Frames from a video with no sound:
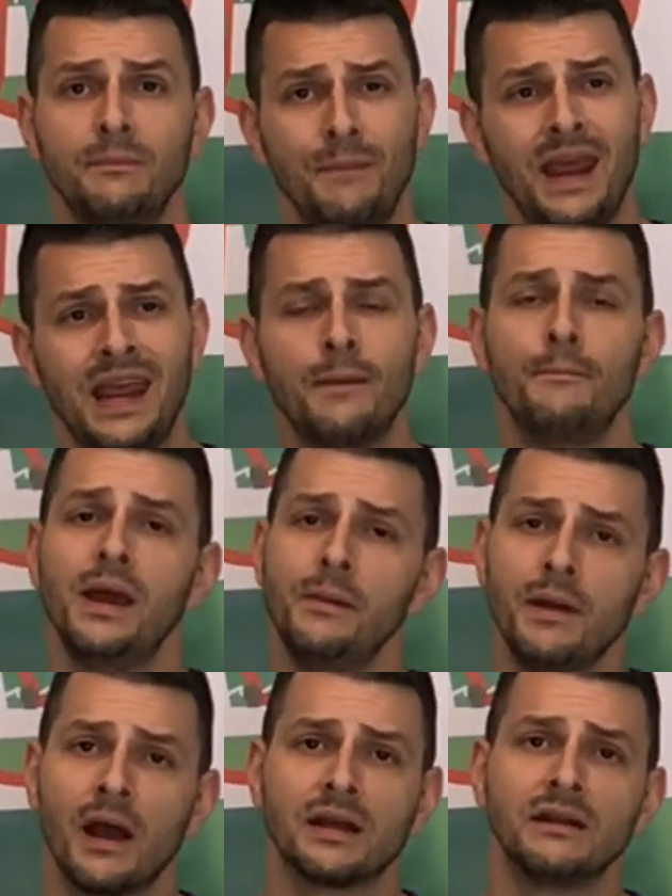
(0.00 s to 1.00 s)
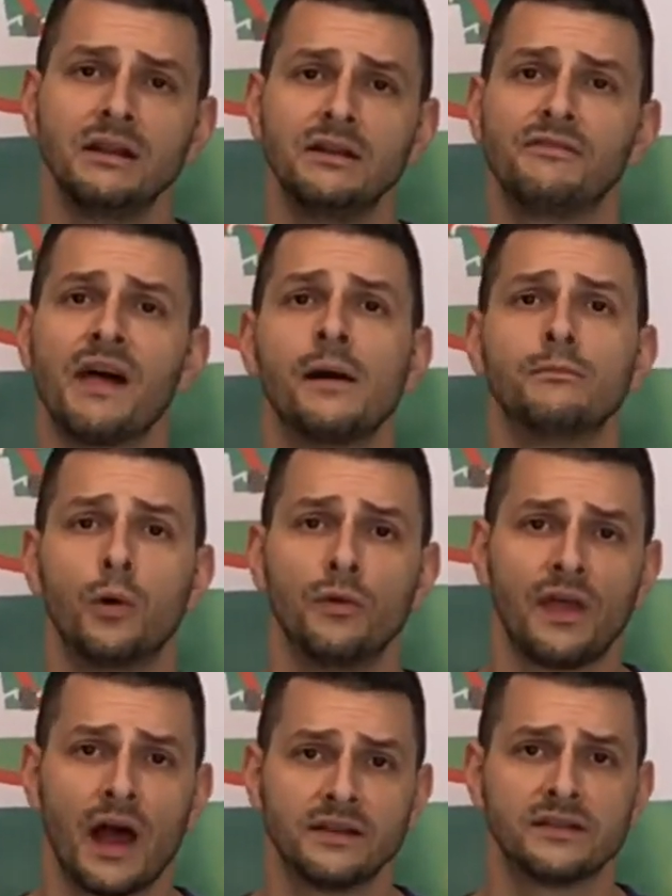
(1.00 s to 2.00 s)
Maybe I can leave that,
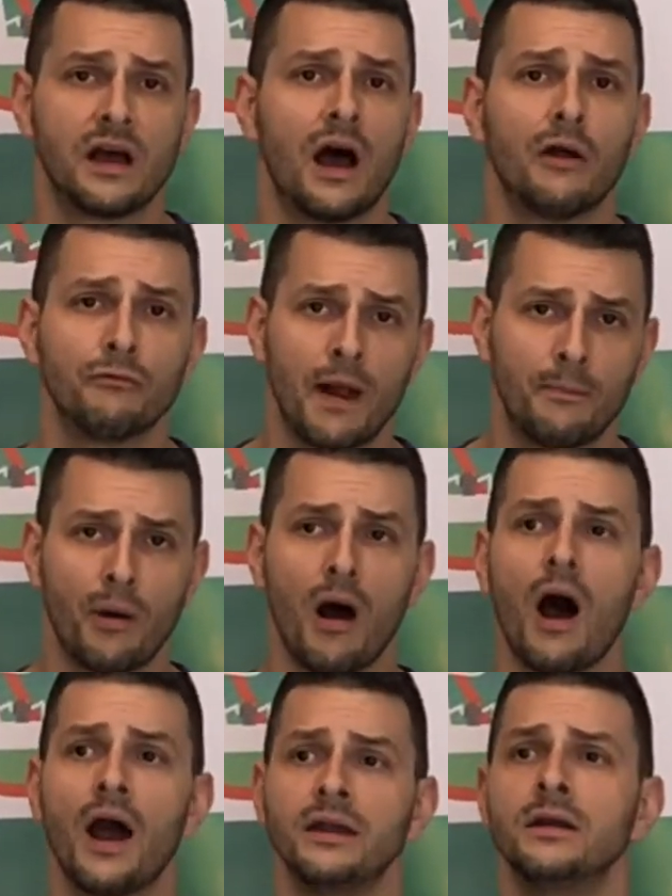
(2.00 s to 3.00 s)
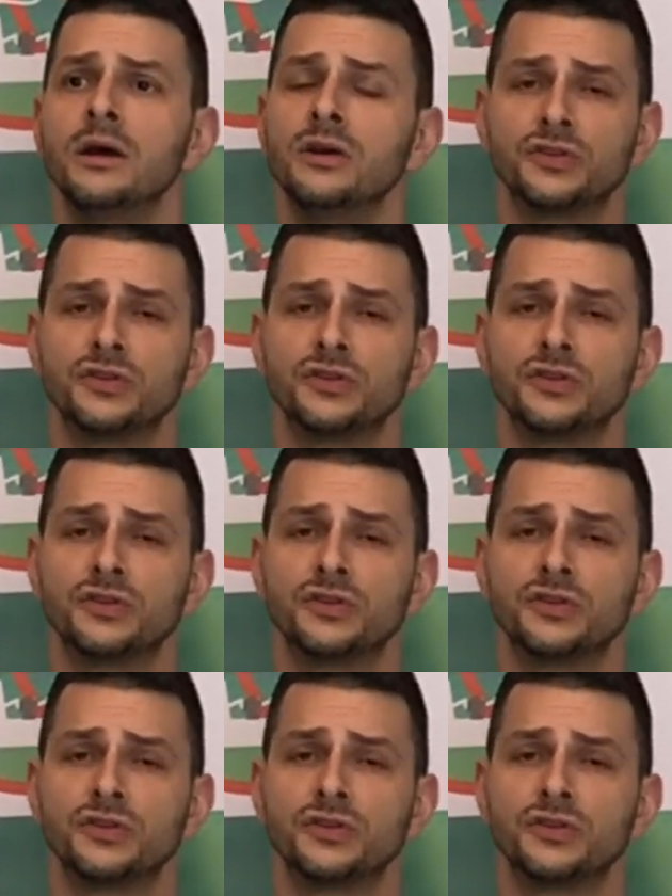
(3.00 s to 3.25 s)
that uh, rep behind.